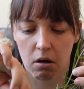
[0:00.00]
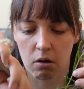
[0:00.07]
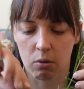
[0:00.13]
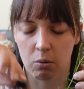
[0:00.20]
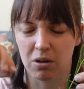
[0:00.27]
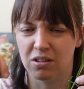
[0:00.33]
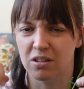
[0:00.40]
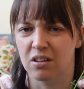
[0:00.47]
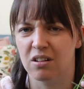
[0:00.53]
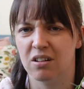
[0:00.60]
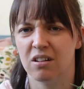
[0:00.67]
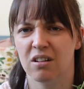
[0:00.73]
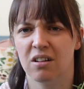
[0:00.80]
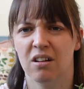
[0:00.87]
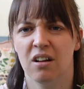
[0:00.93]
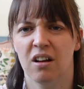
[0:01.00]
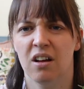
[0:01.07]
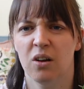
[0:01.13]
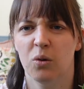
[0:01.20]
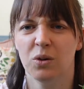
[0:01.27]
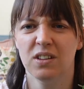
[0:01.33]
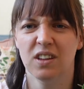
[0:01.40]
Or was it?
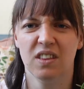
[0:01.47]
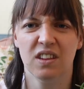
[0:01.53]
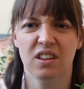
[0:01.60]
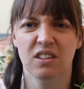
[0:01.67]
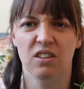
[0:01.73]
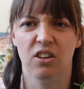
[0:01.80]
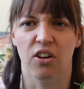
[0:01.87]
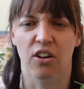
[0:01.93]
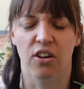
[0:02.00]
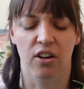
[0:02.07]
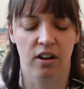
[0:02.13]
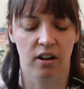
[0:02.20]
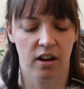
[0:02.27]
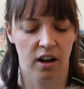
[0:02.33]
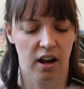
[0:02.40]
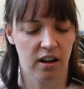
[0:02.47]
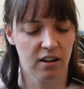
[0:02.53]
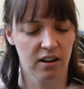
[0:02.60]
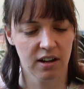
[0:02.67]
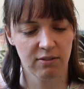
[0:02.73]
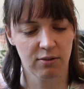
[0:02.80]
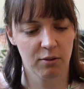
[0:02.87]
Was it this year? I
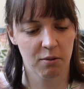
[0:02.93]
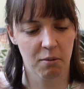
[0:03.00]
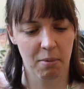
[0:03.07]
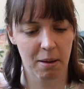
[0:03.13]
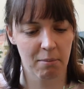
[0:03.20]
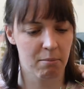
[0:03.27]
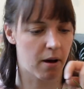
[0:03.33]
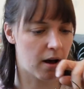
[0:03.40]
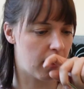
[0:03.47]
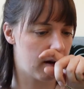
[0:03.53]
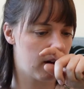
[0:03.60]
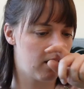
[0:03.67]
don't even remember.